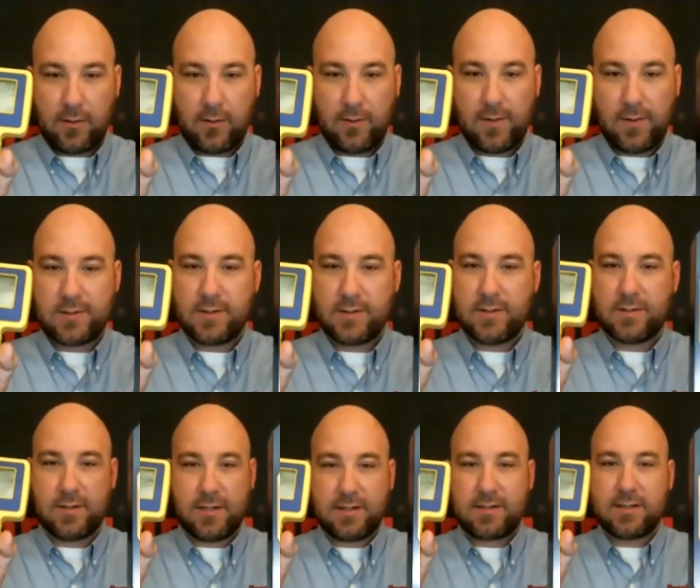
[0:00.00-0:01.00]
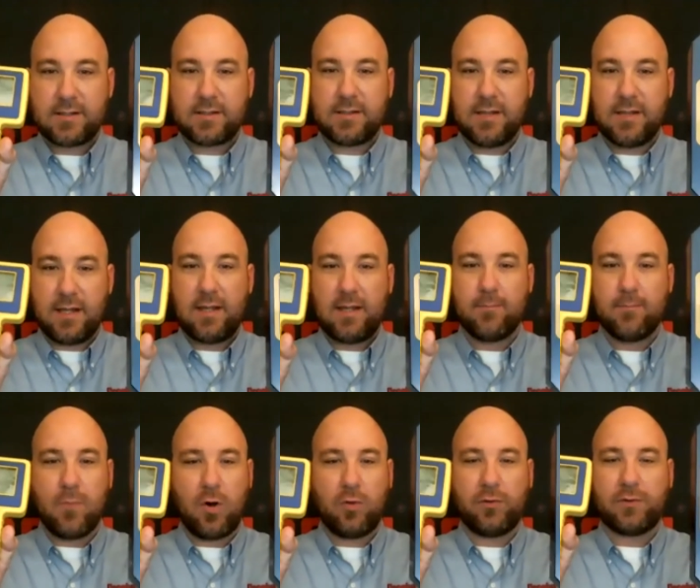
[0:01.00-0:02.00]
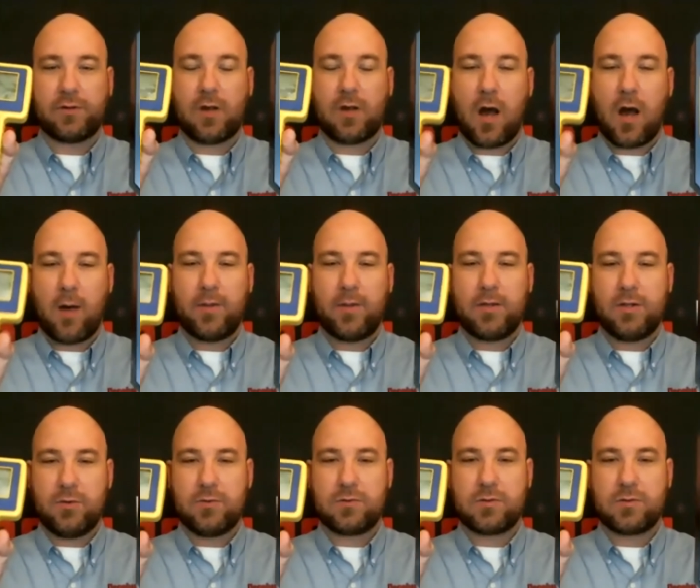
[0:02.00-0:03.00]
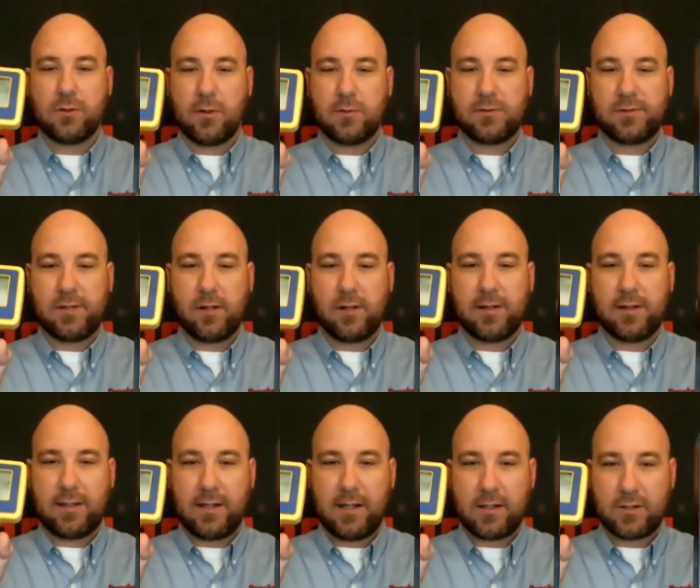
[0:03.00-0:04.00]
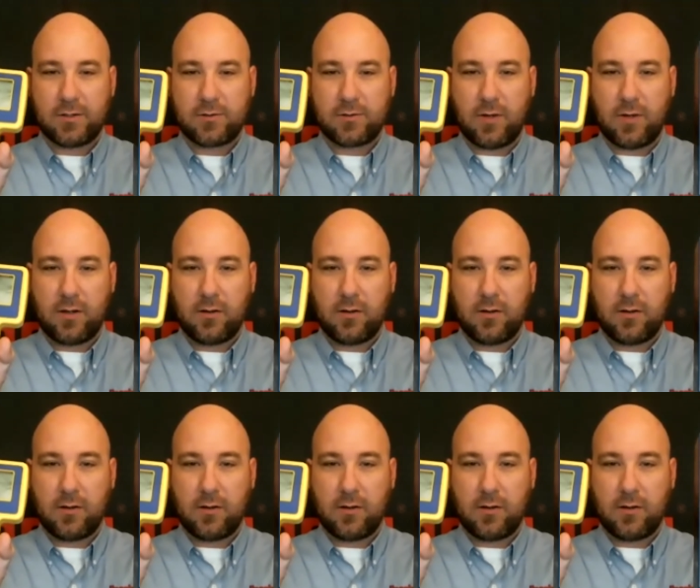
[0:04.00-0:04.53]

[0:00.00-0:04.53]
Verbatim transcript: This is this is the most common used load cell in the industry,